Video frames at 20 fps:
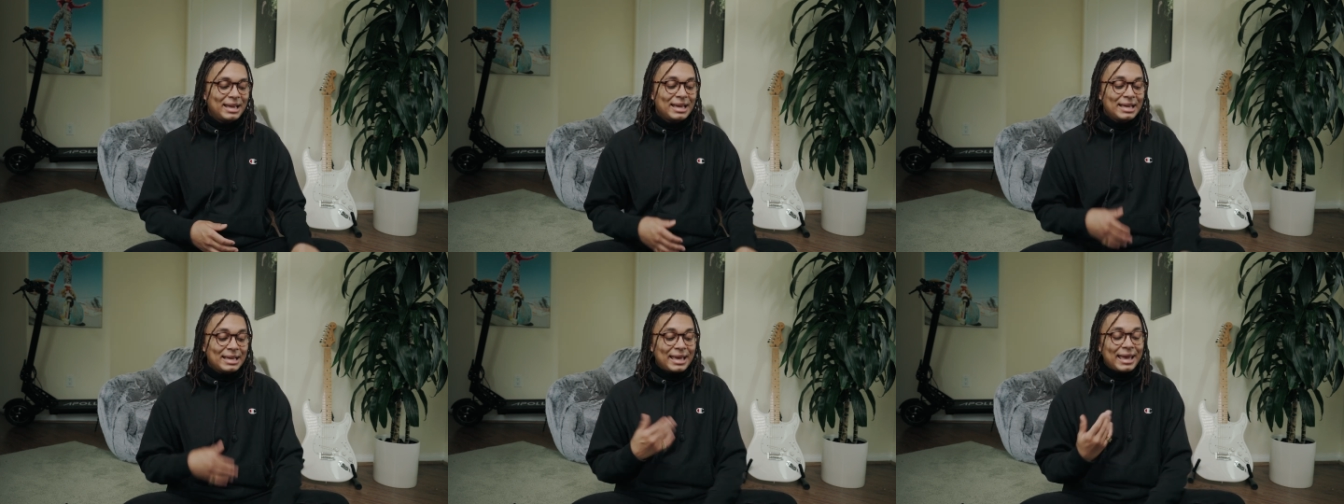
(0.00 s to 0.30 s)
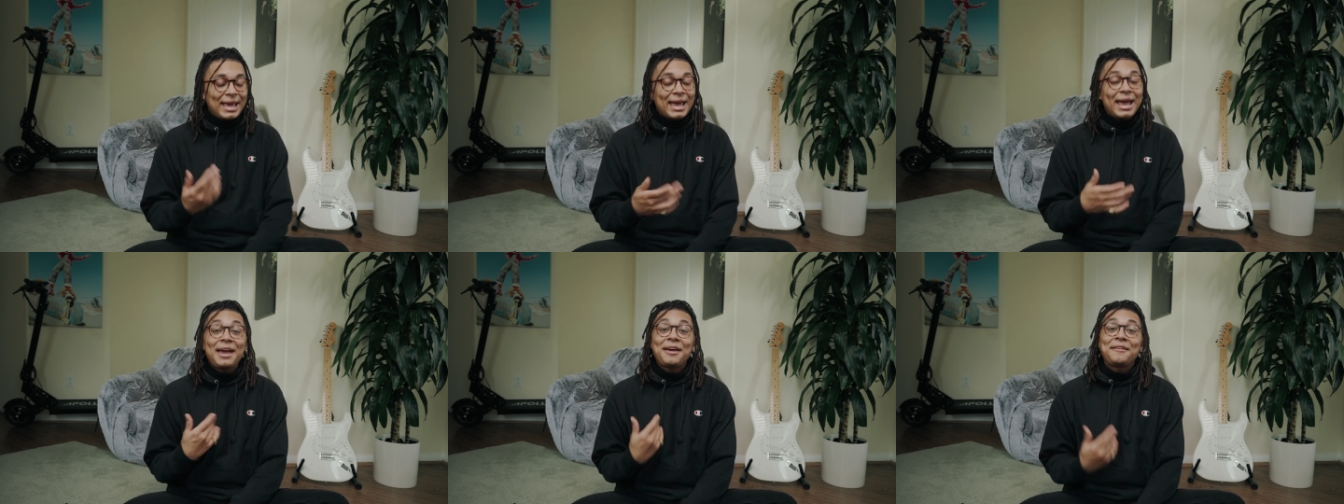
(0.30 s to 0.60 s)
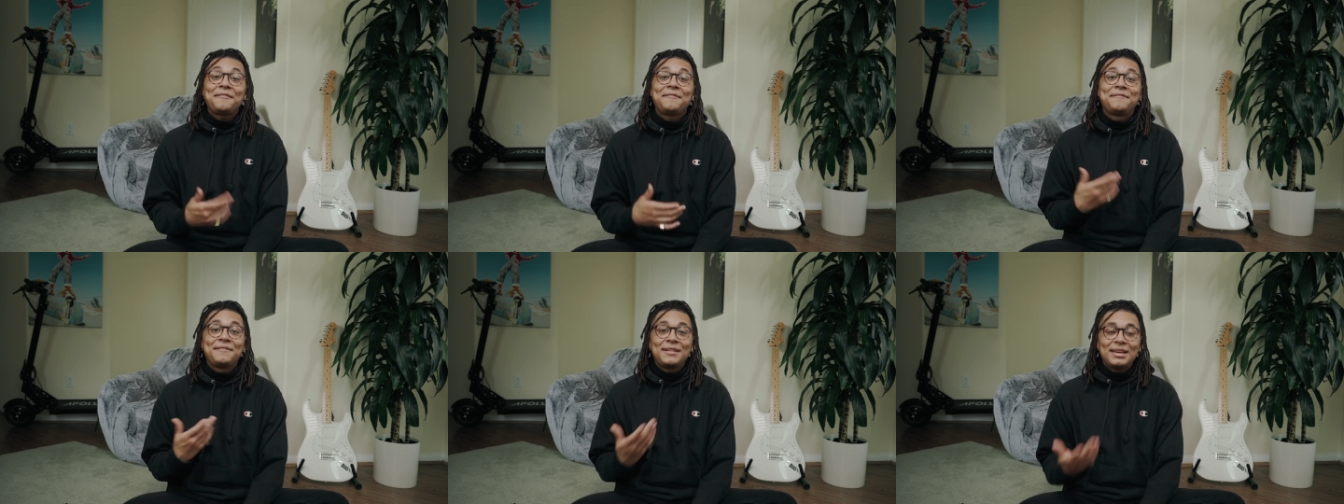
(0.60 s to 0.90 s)
It can
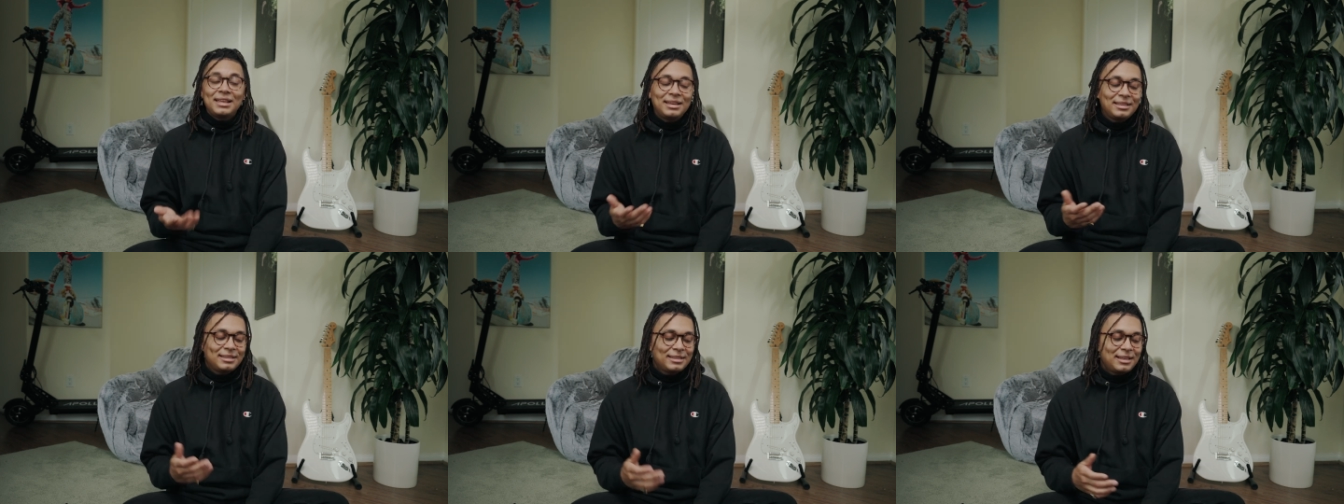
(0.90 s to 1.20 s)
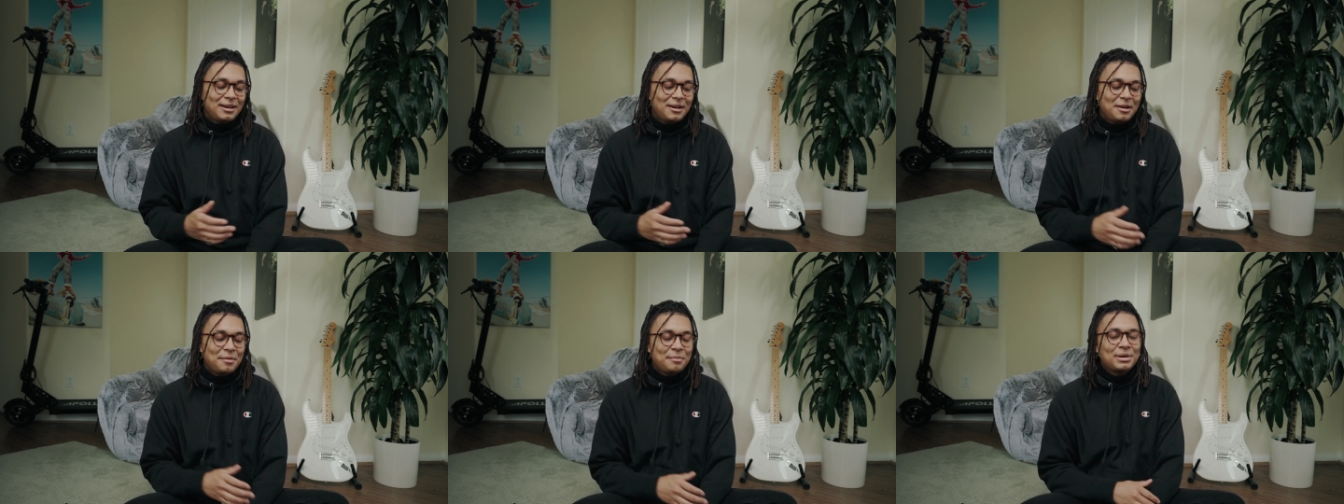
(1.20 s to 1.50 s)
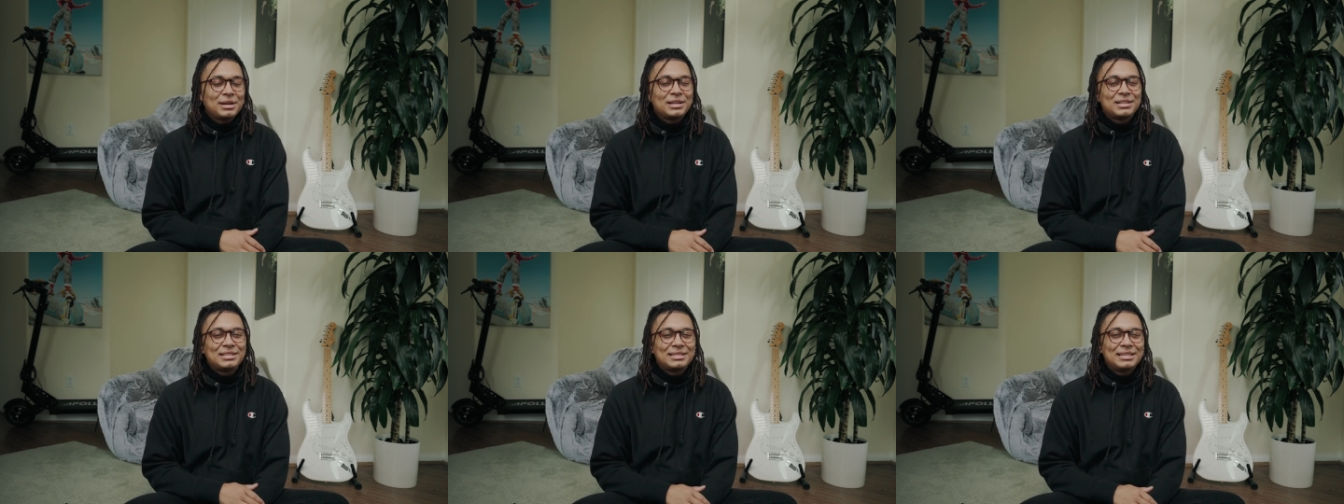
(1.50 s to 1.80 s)
fit in there,
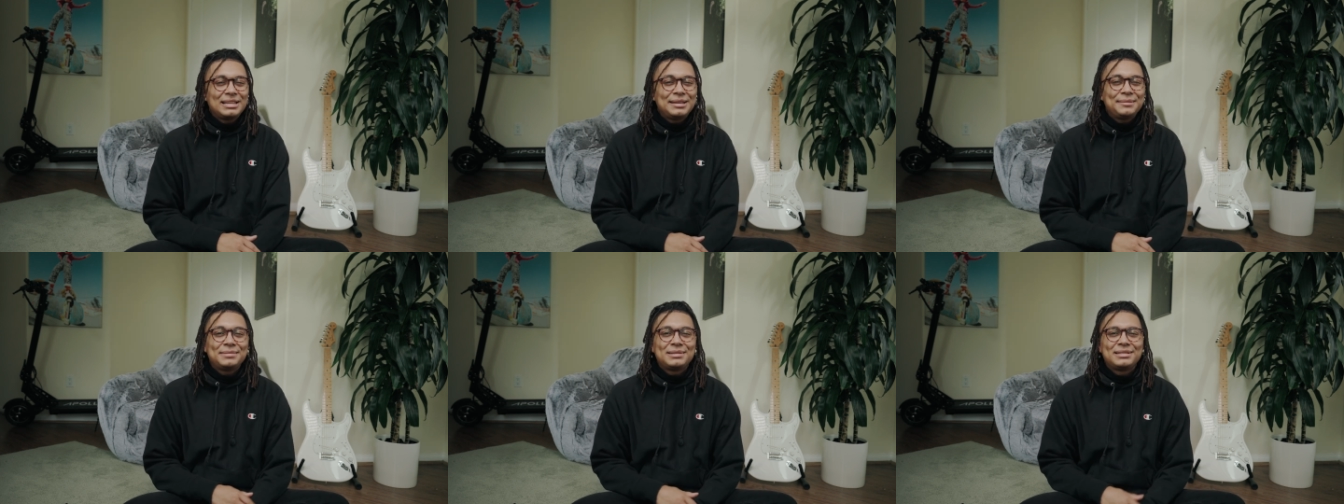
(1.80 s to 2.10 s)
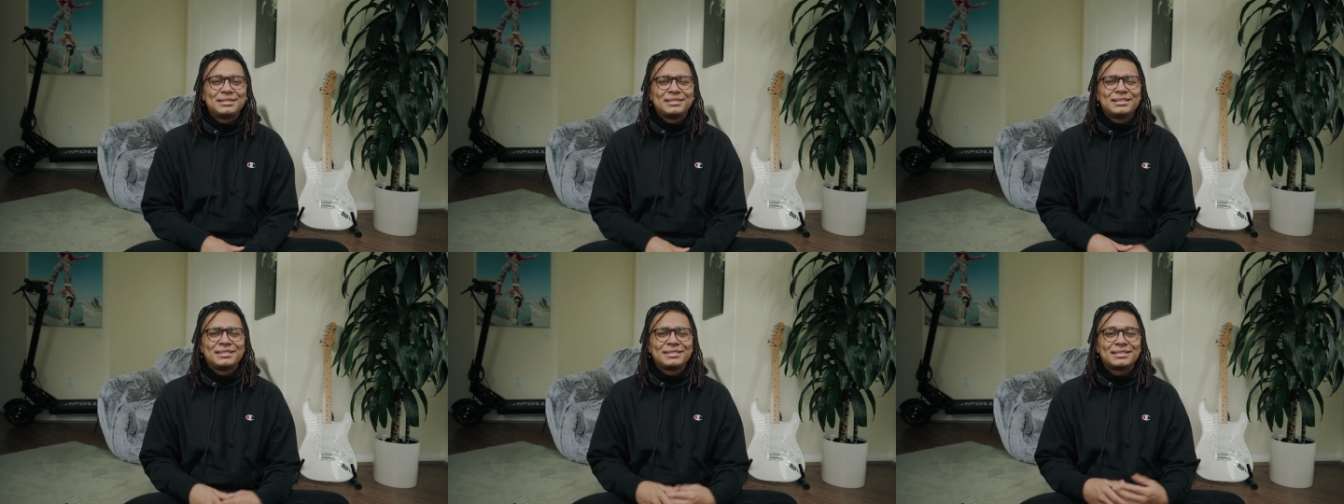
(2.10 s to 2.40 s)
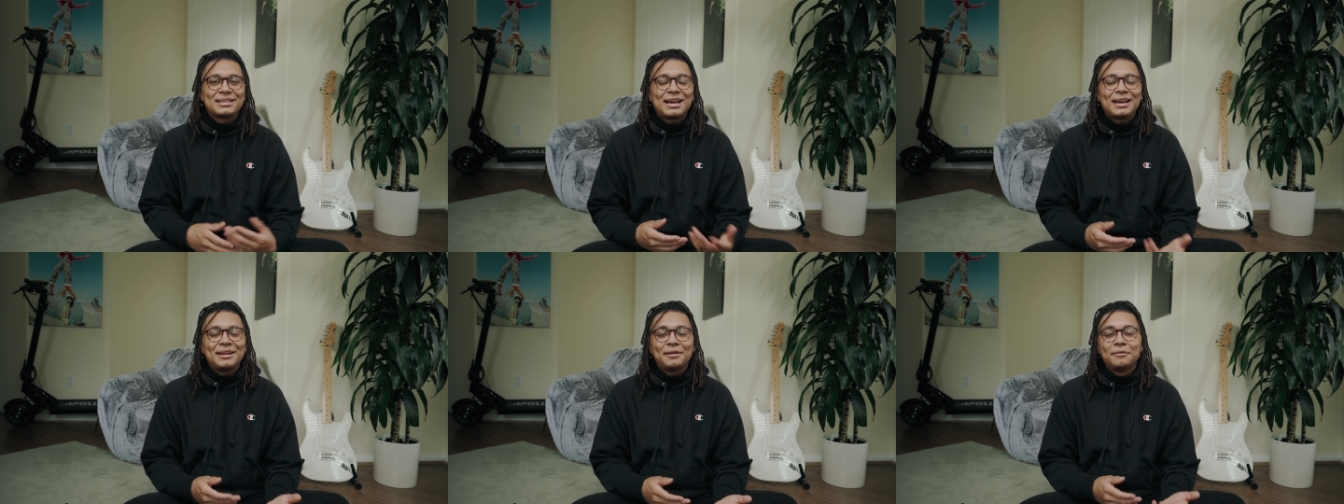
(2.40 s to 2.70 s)
but it seems
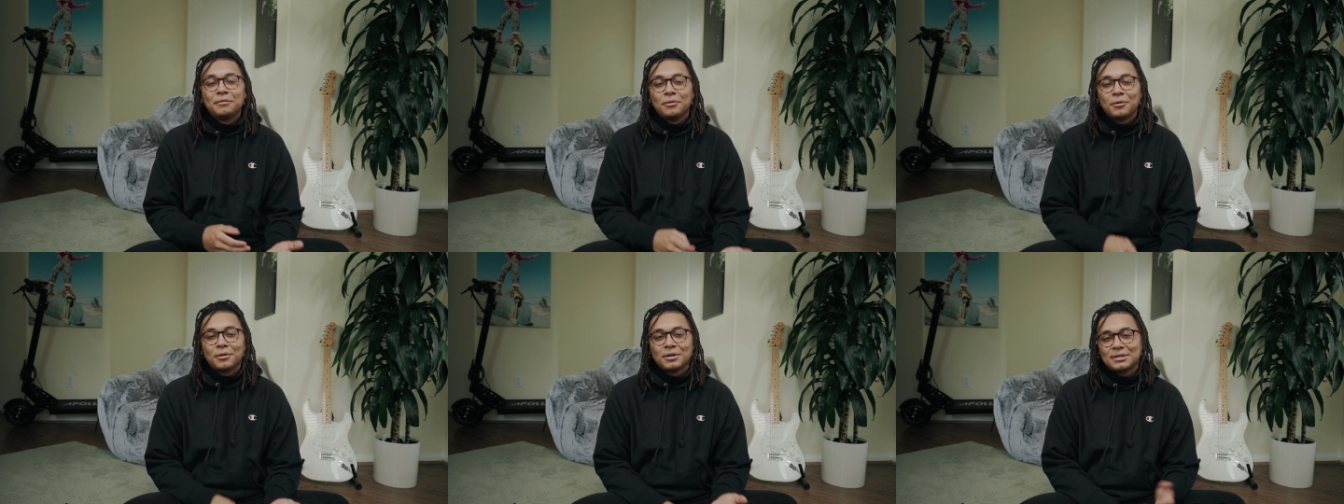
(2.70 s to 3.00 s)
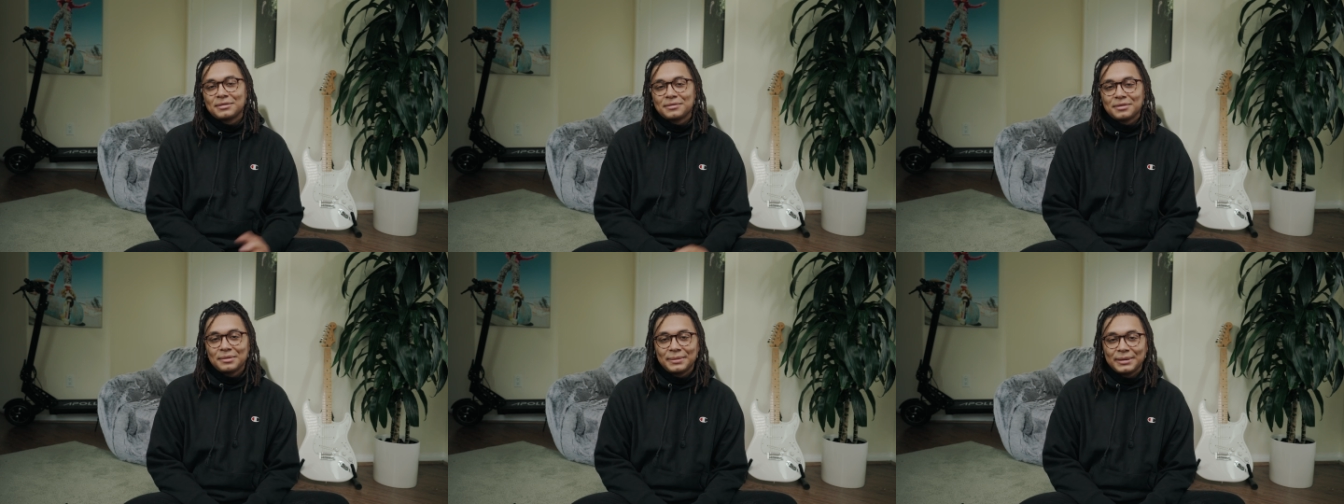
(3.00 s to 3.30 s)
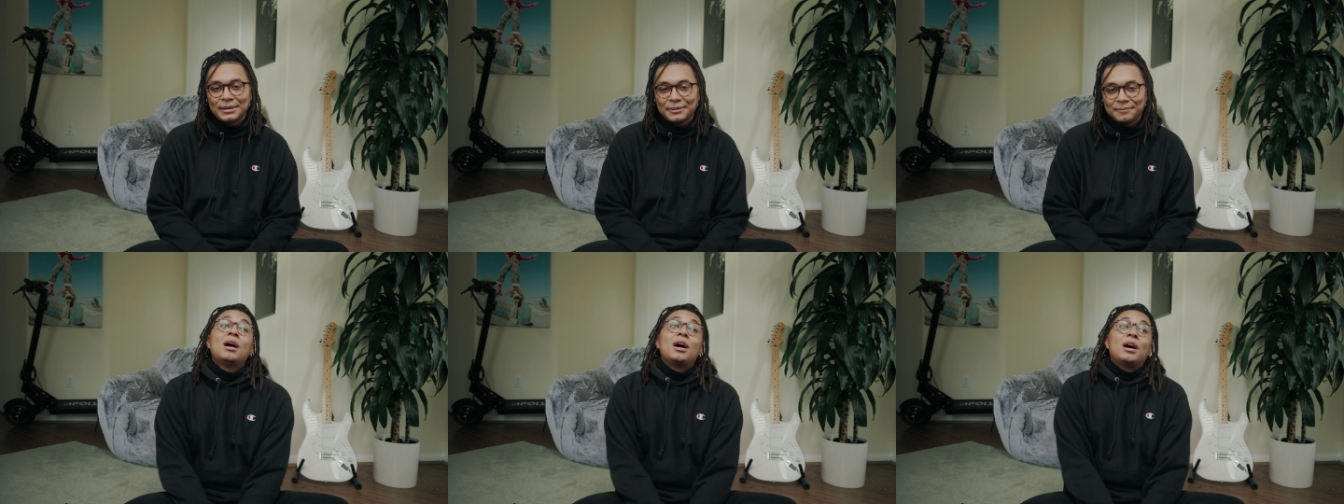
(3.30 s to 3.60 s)
just kind of forced for me.